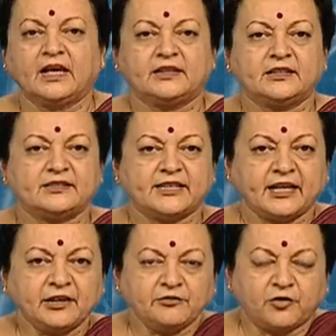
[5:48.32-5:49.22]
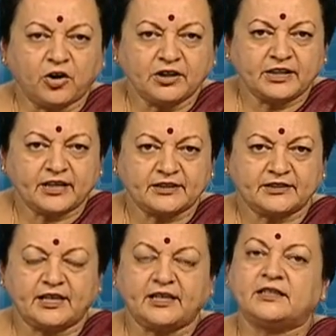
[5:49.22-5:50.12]
The second fault that is
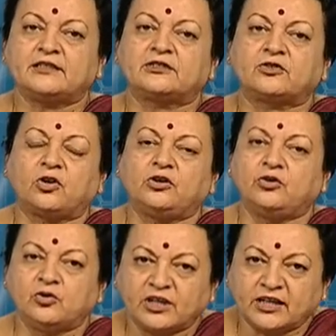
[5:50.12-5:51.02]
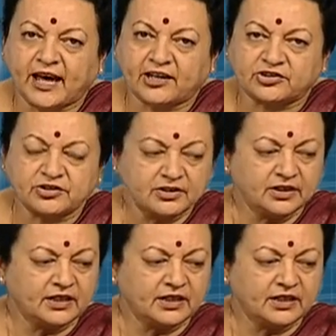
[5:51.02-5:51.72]
there is called local action.